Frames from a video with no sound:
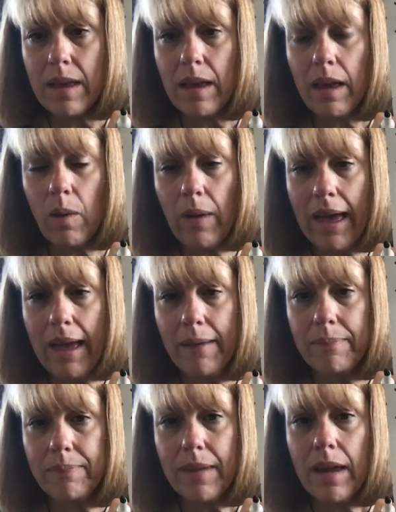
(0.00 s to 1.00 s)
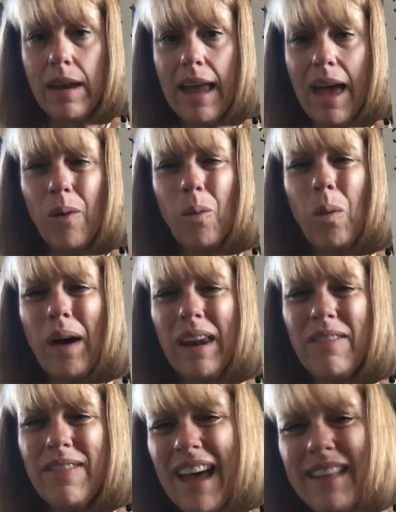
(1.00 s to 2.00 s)
Okay. Now, what
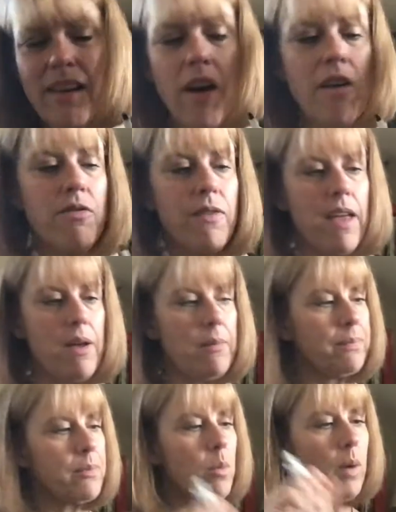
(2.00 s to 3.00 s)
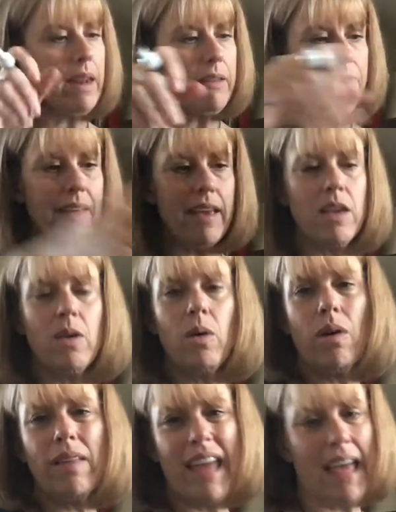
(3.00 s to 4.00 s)
if that's hard for you? What if that you
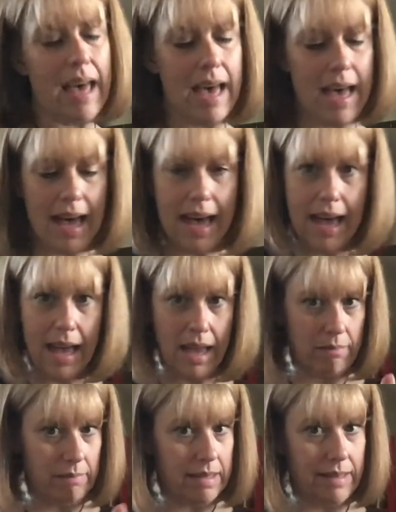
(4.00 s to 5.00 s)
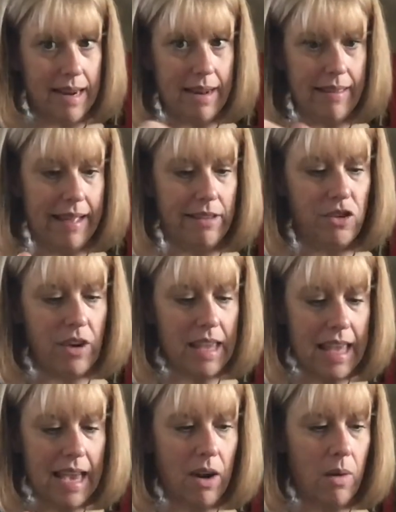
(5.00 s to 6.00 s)
are like, I'm Miss Dana, that's
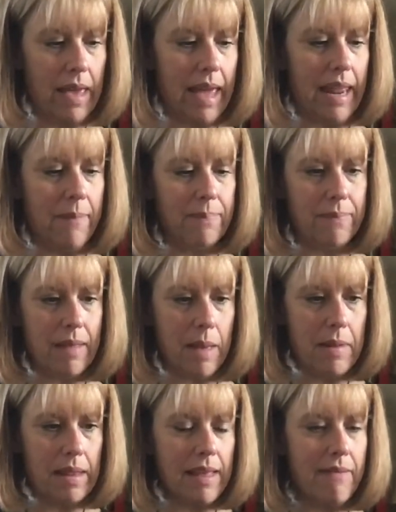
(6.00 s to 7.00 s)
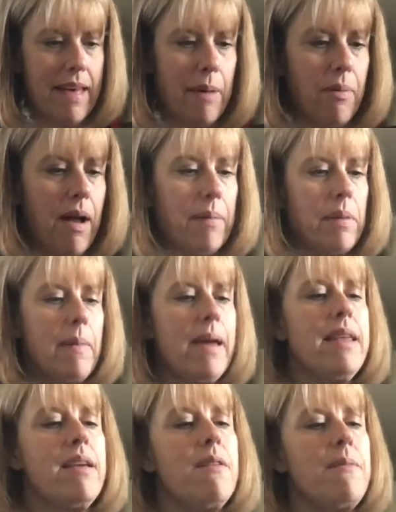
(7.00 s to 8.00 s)
tricky. I don't get it. I'm going to leave that problem
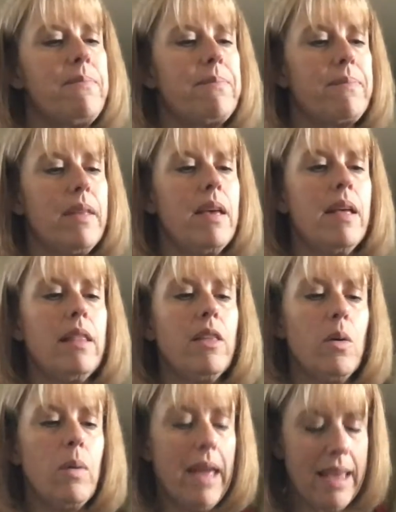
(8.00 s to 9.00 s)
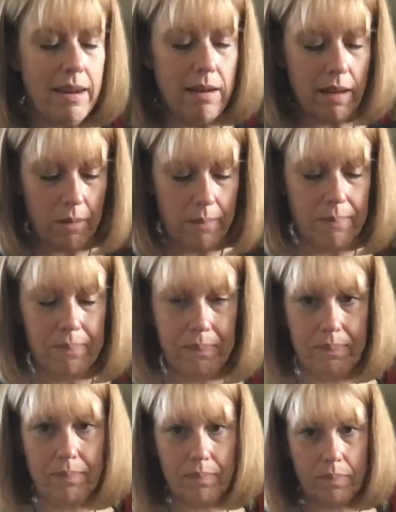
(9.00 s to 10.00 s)
on here. Look what I can do.
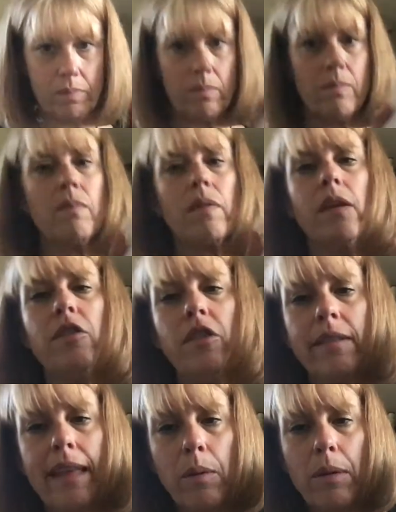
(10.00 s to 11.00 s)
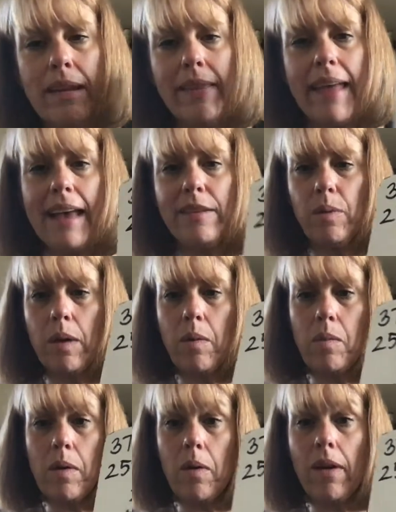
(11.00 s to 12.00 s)
Just like we did last week
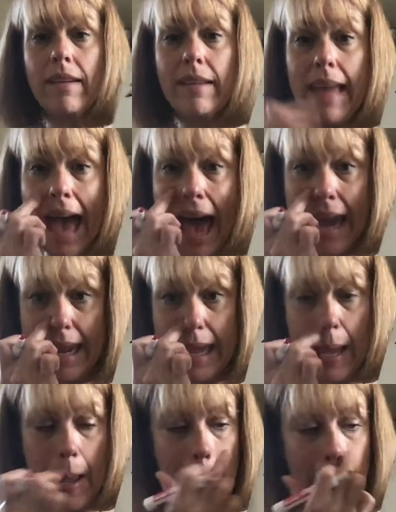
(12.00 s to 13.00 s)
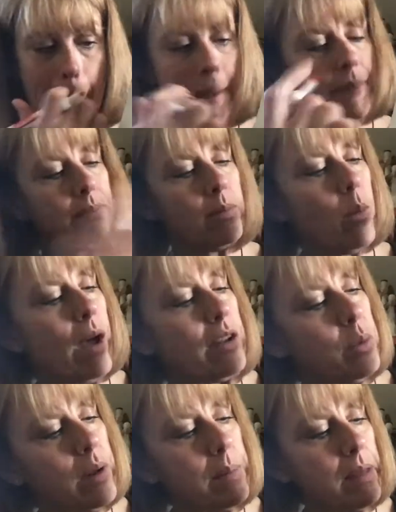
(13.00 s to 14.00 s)
when we were adding,
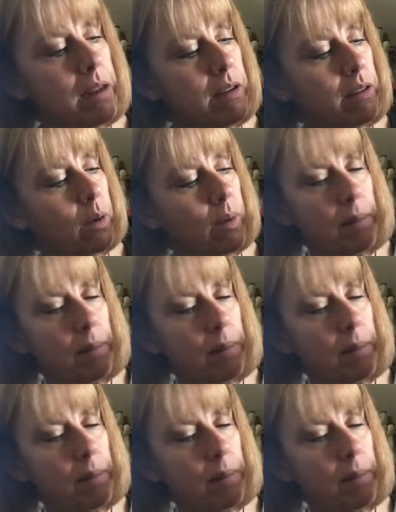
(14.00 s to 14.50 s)
watch what I'm going to do.